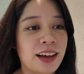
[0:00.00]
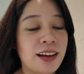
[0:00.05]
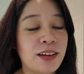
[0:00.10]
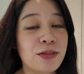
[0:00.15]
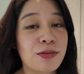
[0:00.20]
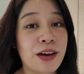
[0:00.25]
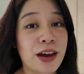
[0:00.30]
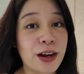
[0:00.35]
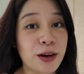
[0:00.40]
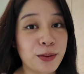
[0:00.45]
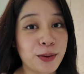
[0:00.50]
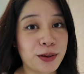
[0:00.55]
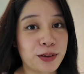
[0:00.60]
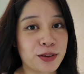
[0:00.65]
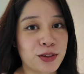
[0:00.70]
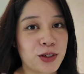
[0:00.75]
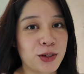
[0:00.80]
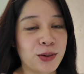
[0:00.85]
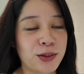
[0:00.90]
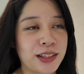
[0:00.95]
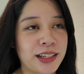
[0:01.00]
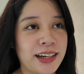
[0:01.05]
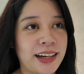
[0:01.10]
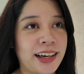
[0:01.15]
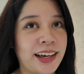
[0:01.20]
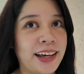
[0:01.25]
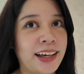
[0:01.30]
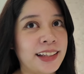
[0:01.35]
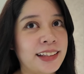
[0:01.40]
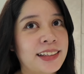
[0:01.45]
a fireworks show
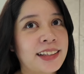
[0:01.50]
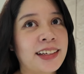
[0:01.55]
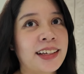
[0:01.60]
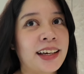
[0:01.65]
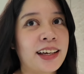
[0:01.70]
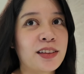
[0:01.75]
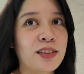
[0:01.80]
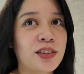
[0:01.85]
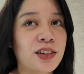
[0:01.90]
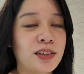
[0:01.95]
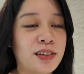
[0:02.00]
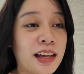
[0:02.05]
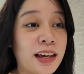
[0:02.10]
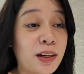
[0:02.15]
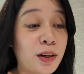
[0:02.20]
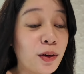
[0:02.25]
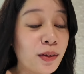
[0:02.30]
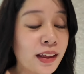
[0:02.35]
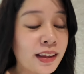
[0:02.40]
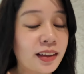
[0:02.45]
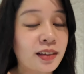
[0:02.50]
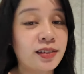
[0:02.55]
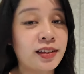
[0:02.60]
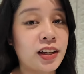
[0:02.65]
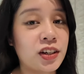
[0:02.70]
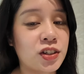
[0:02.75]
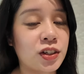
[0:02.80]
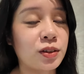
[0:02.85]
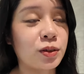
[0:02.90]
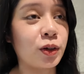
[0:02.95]
tonight. It's just, I know that the
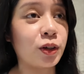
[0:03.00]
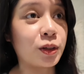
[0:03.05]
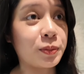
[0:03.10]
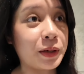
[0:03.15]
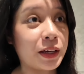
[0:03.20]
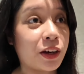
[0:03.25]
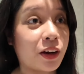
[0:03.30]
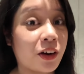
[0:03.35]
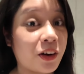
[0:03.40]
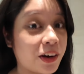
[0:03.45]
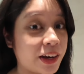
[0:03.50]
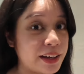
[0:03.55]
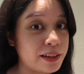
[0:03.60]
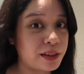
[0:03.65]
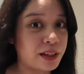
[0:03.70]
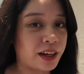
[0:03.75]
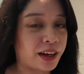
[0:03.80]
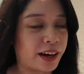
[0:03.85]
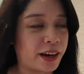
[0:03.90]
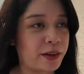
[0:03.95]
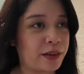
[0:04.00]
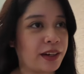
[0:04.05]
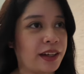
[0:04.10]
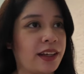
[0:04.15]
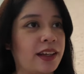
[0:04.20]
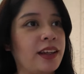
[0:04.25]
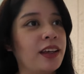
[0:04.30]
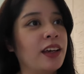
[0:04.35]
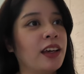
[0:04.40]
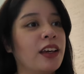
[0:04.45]
station is going to be crazy
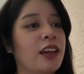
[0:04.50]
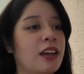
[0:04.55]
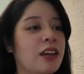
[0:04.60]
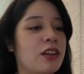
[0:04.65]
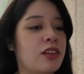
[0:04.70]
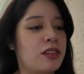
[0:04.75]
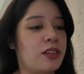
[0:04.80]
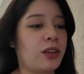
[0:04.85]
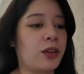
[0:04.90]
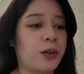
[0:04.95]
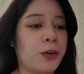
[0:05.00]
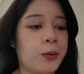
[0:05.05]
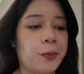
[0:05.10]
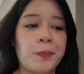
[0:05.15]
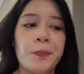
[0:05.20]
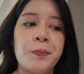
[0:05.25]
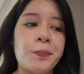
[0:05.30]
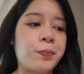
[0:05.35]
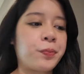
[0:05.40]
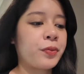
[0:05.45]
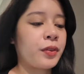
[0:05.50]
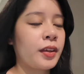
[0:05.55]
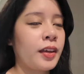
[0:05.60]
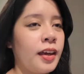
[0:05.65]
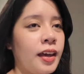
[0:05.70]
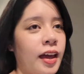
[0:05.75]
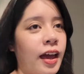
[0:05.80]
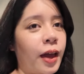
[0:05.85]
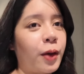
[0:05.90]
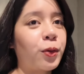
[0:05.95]
crowded, so
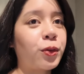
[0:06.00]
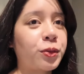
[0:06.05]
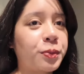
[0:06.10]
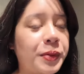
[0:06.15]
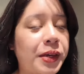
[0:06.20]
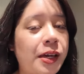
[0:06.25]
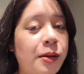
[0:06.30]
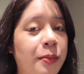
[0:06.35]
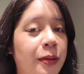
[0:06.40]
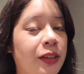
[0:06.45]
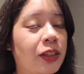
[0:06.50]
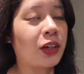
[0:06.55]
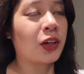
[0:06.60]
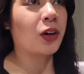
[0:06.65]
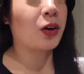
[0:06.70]
I won't be able to